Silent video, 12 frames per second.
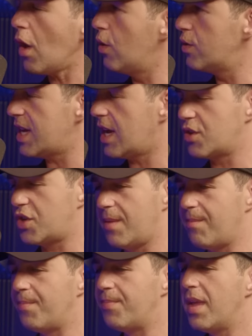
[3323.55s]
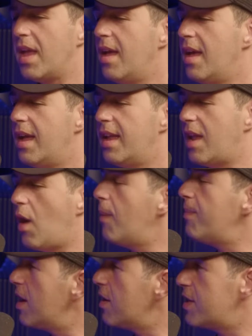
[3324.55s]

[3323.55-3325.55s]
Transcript: hotel gym. Now I'm there